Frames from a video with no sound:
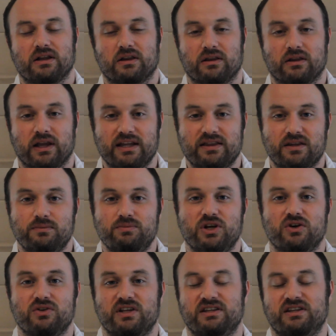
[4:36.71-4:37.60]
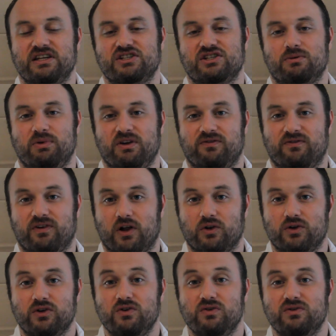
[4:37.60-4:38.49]
Let them know that they should be
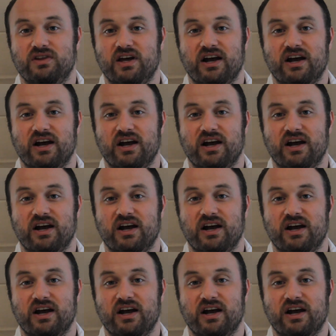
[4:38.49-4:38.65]
following you